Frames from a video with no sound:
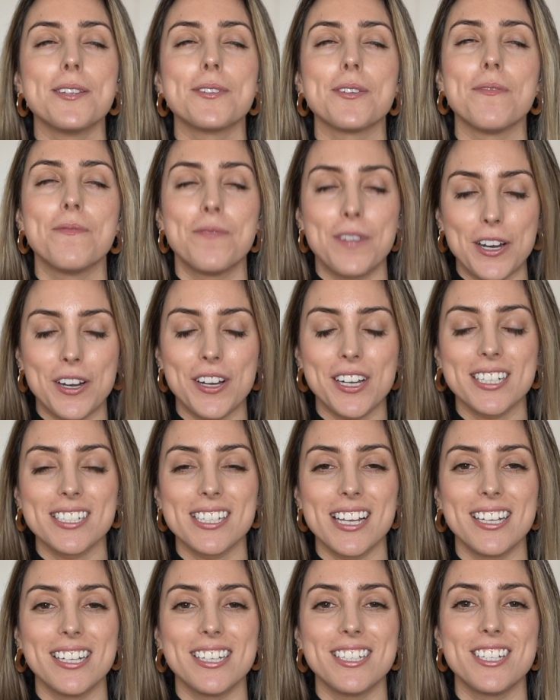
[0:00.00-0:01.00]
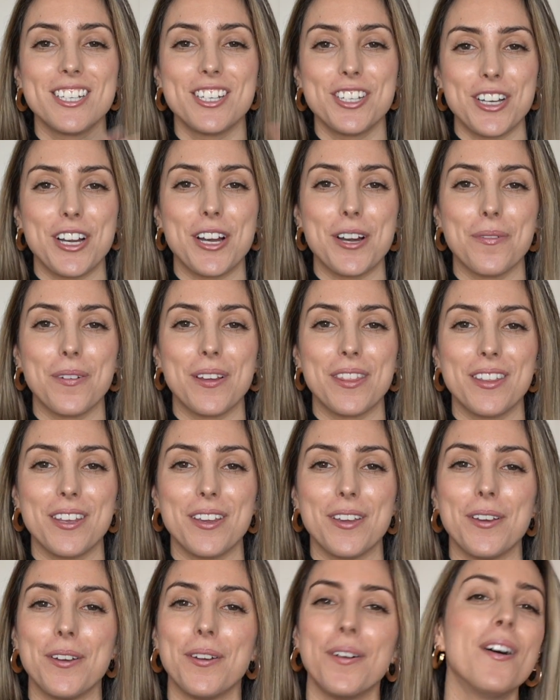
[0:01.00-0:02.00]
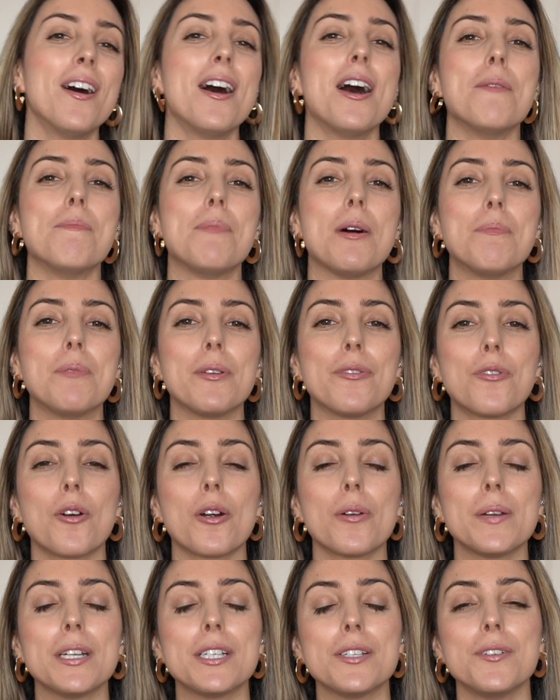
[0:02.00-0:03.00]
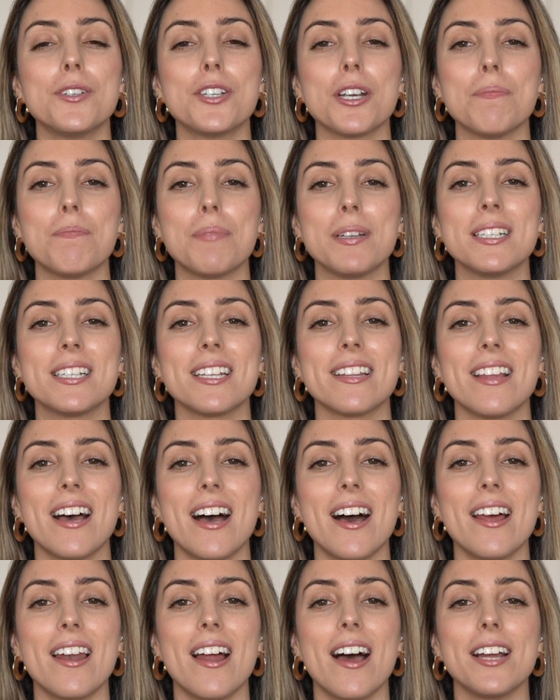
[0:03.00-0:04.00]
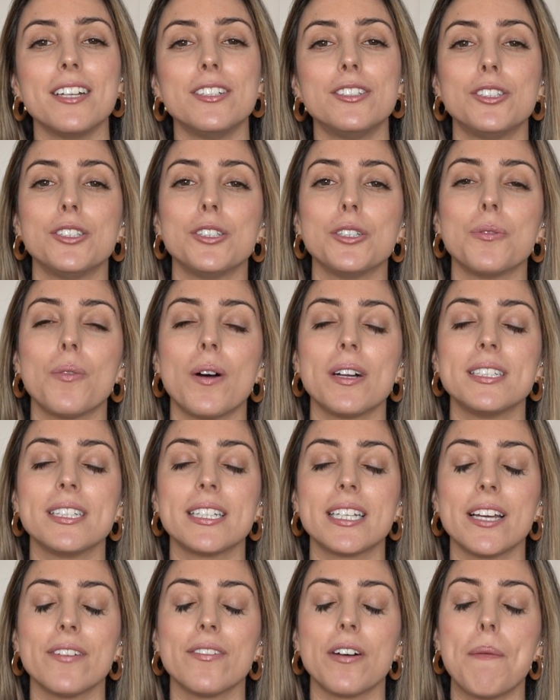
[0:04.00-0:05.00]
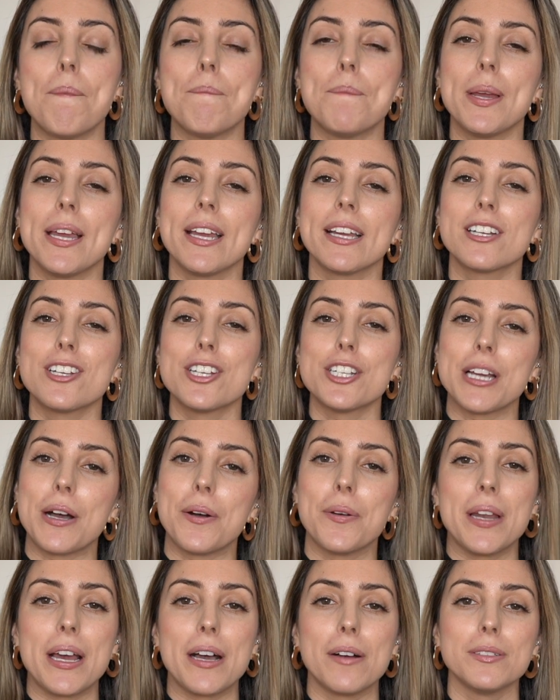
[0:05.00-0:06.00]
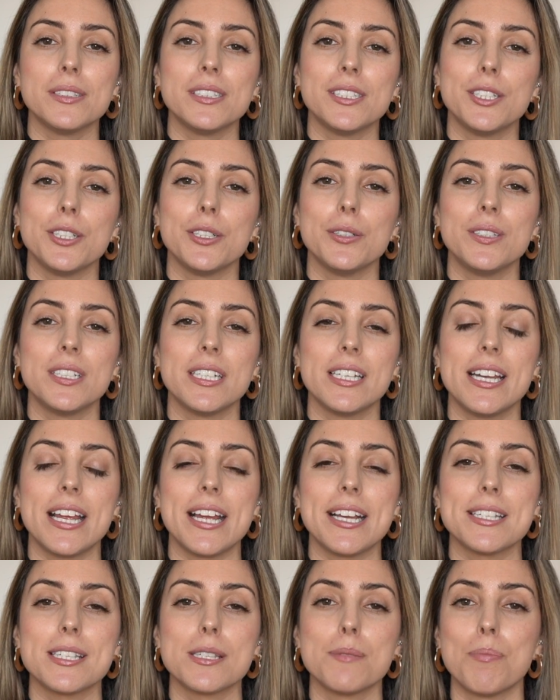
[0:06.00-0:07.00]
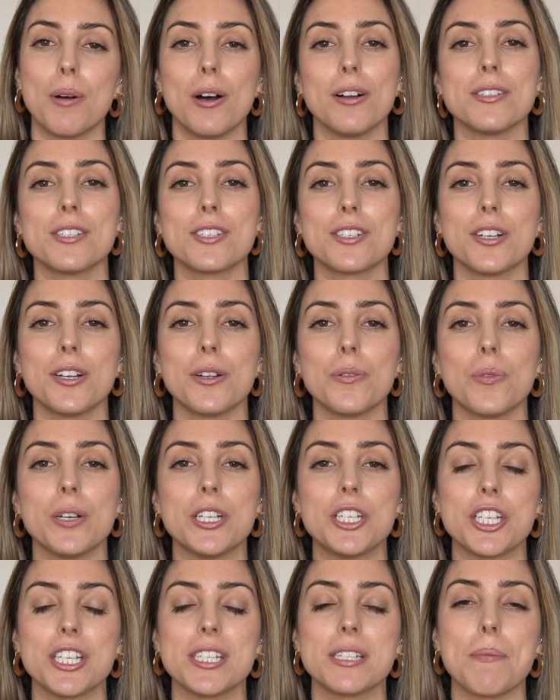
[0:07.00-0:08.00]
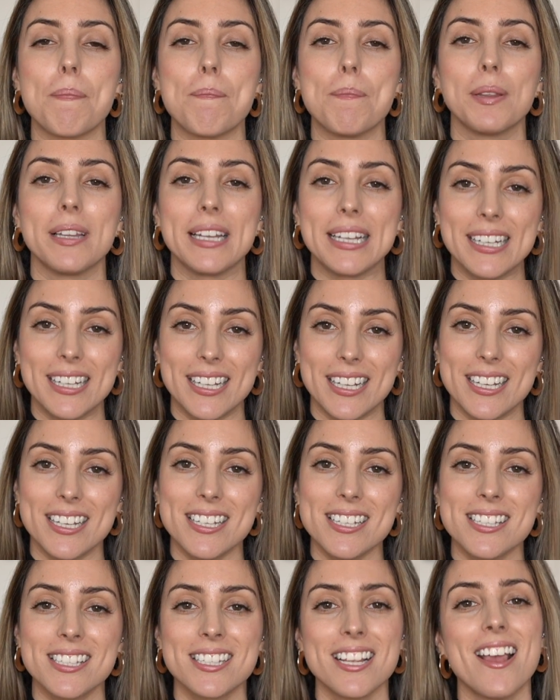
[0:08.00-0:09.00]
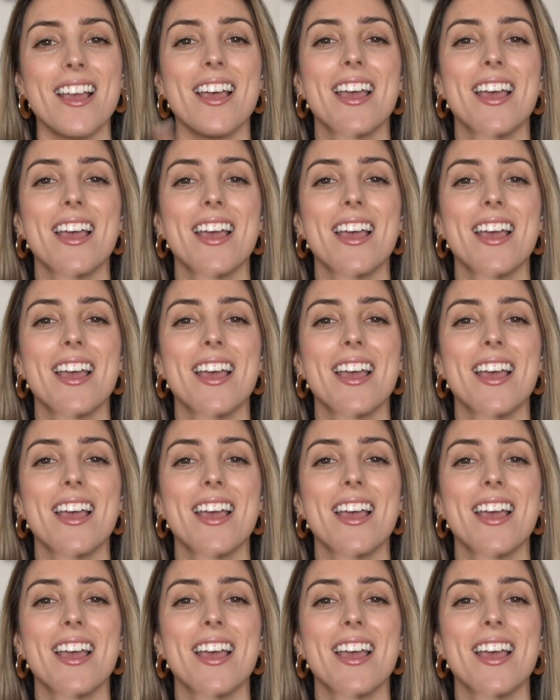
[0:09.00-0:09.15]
So I'm very excited to share it with you. But before we do jump into that, I do want to give a big shout out to today's sponsor, which is Blinkist.